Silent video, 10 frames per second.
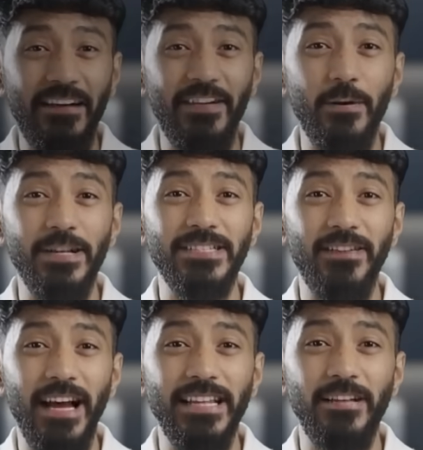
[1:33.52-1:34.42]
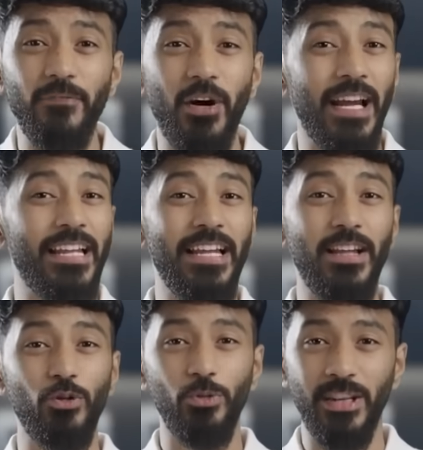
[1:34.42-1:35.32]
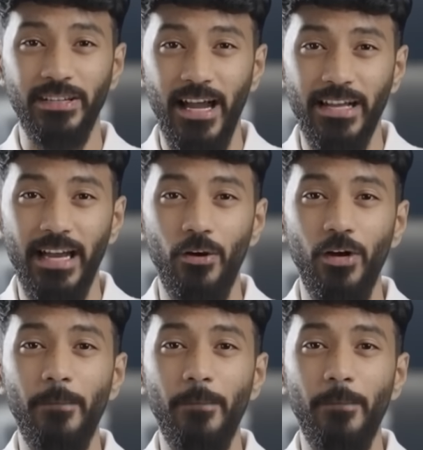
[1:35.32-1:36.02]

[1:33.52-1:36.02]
everyone's fighting for Indian users right now.